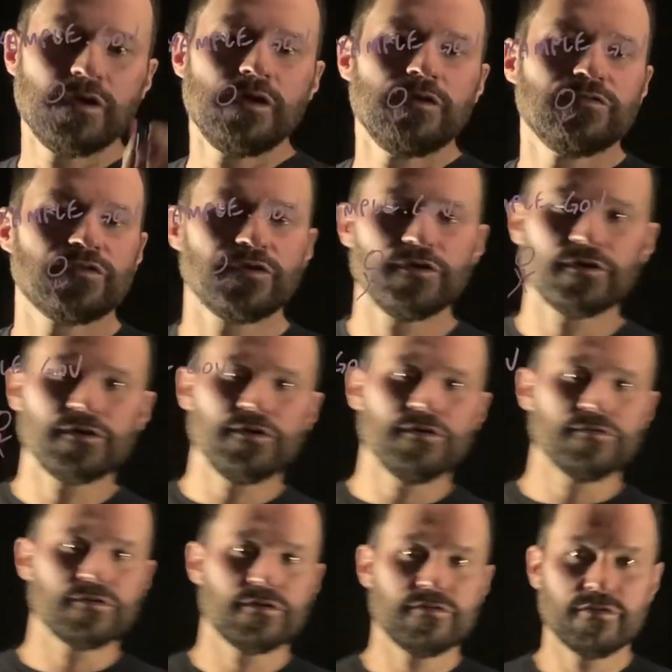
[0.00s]
So your
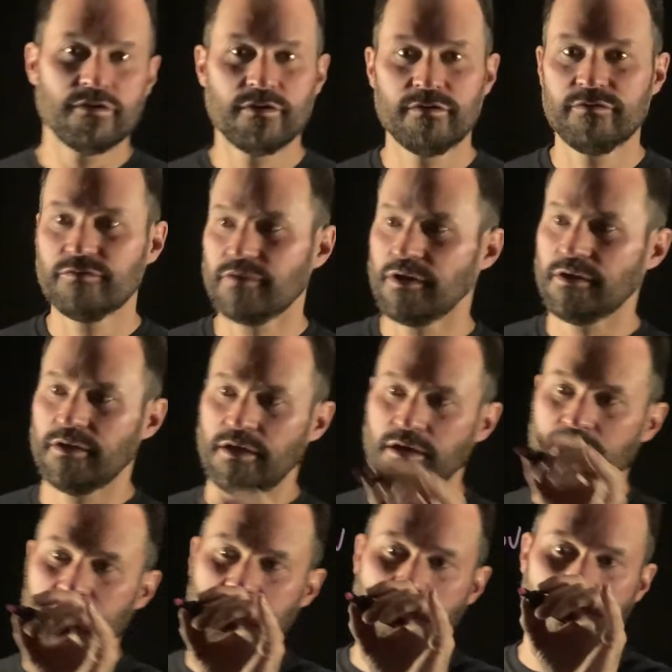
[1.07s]
users sitting
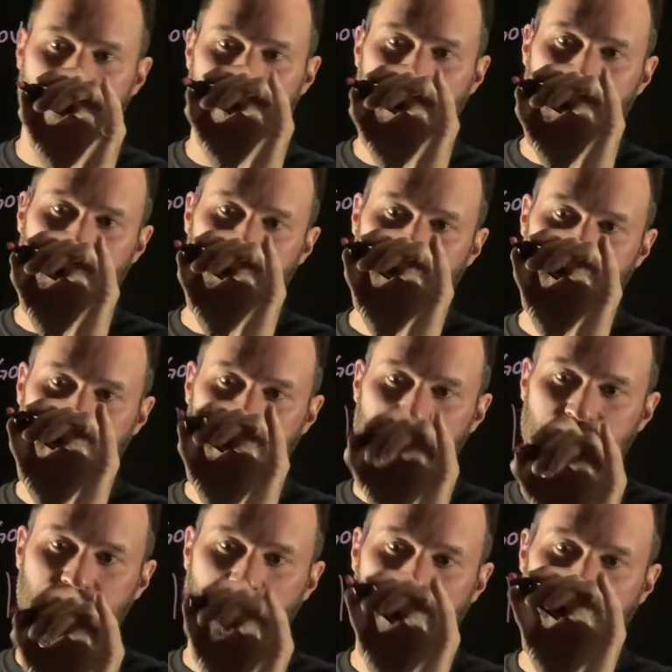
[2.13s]
down at their computer,
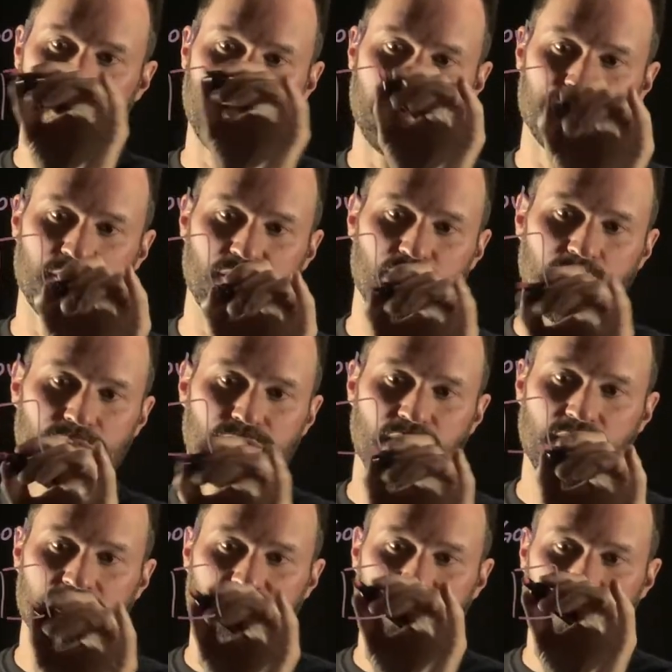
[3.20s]
firing up their web
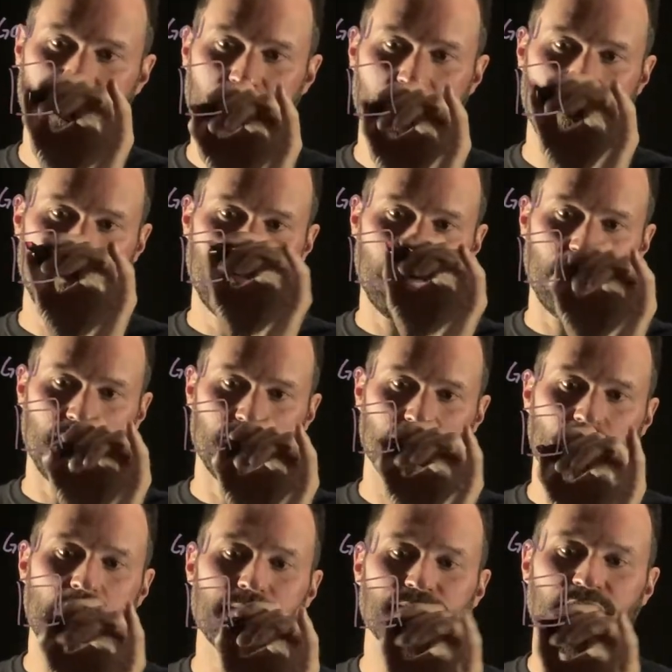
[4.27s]
browser on their
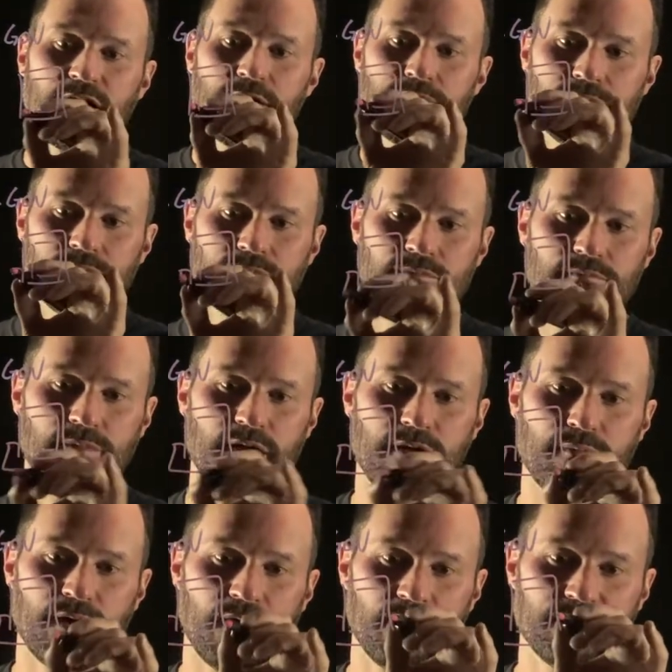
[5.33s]
laptop. My
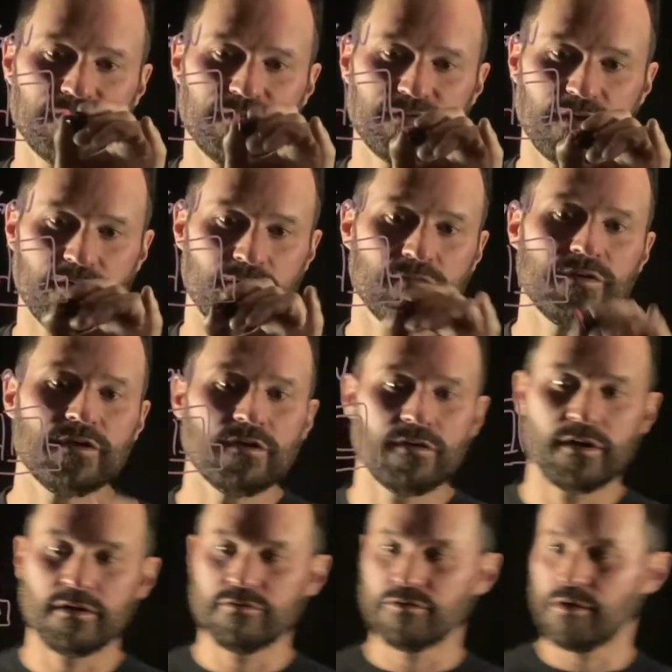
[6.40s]
apologies, I only know
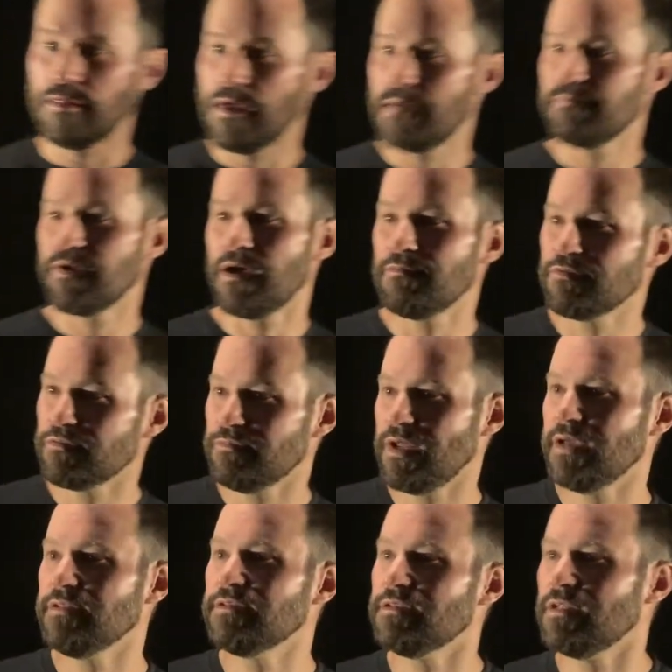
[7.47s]
how to draw laptops from
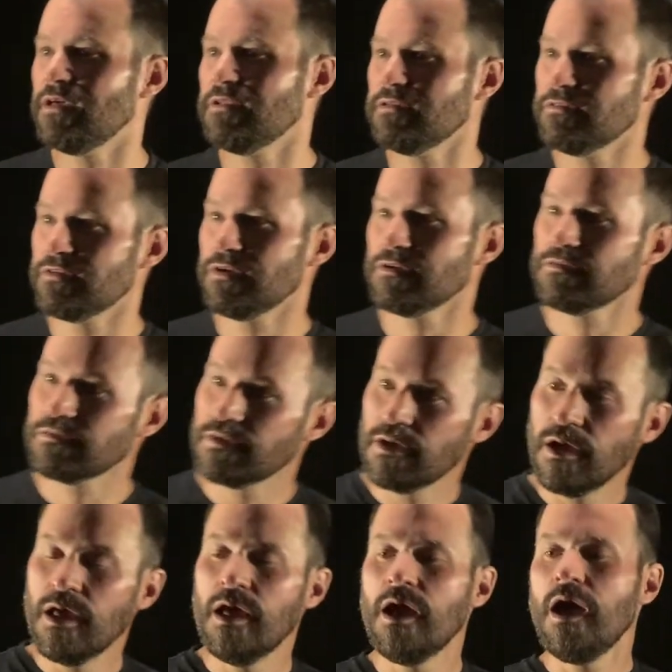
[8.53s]
1996.
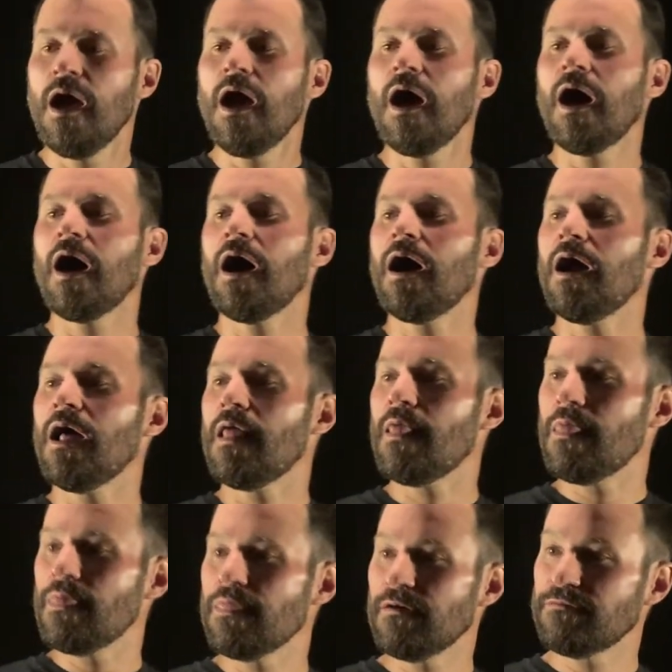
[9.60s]

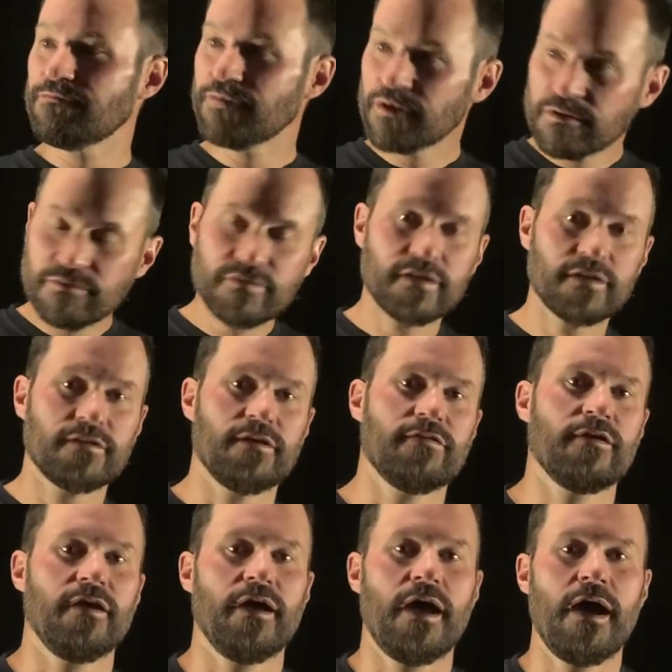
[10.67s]
The first thing that's
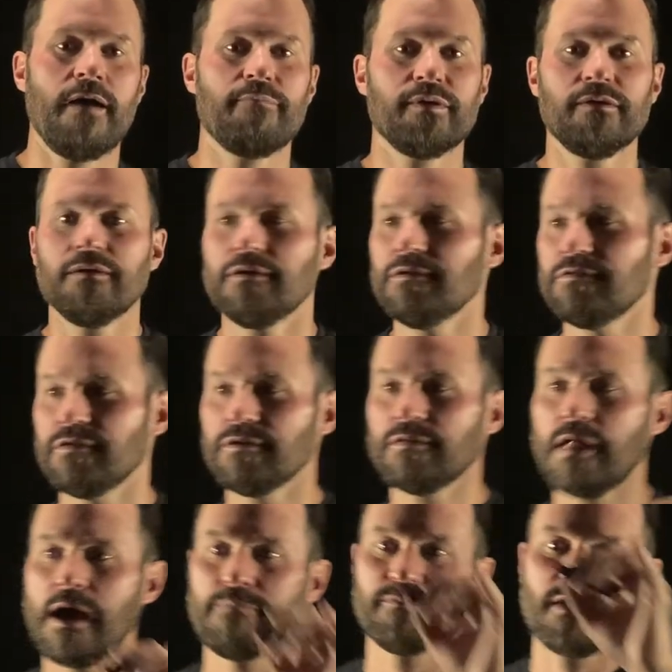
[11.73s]
going to happen is their
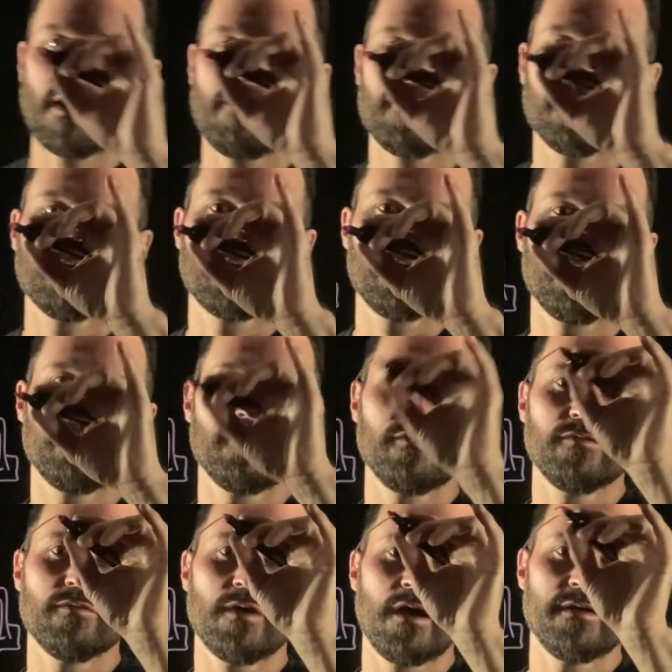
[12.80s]
laptop is going to
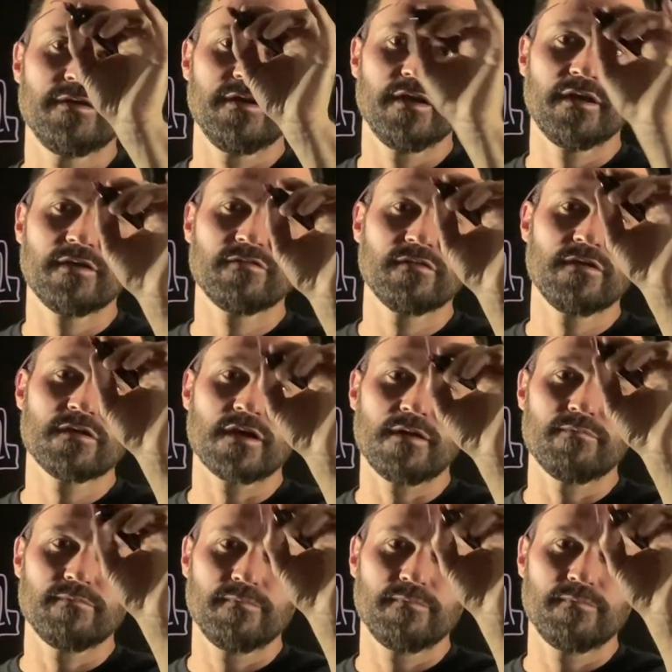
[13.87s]
do a DNS lookup.